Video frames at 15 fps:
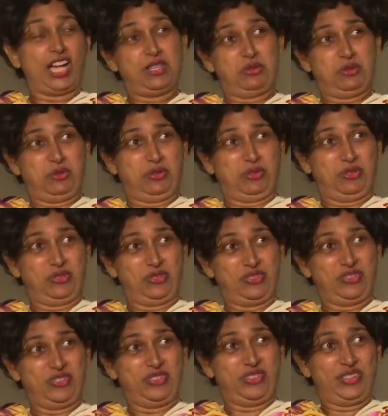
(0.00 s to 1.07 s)
Ayo. Mm
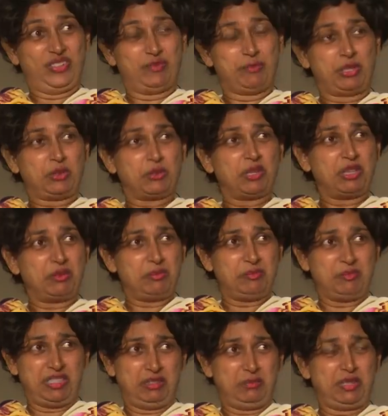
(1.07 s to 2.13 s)
-hmm. But you would have,
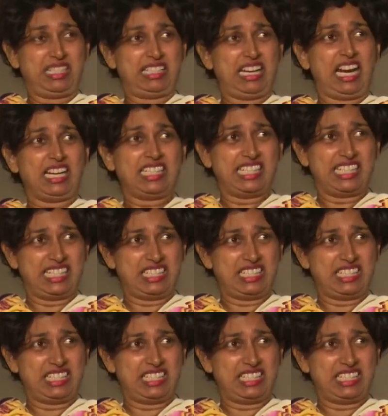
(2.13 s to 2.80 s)
it'll be under. No,